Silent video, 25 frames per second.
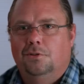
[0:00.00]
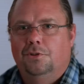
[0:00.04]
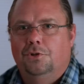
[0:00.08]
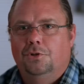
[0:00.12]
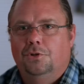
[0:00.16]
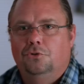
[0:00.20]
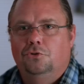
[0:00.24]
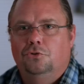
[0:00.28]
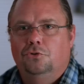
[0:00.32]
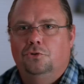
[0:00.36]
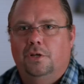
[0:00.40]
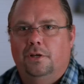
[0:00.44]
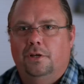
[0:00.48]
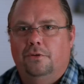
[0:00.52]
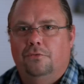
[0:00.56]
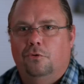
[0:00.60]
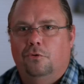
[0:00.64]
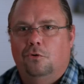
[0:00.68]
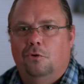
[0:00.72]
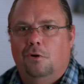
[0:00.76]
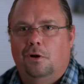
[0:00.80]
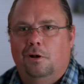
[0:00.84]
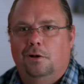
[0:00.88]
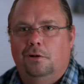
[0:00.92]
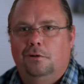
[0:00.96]
the things you take
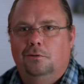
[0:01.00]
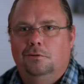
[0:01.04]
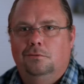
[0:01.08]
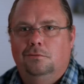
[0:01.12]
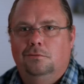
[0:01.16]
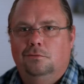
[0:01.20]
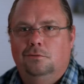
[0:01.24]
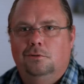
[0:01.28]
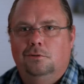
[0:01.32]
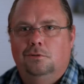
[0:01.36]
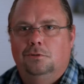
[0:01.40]
for granted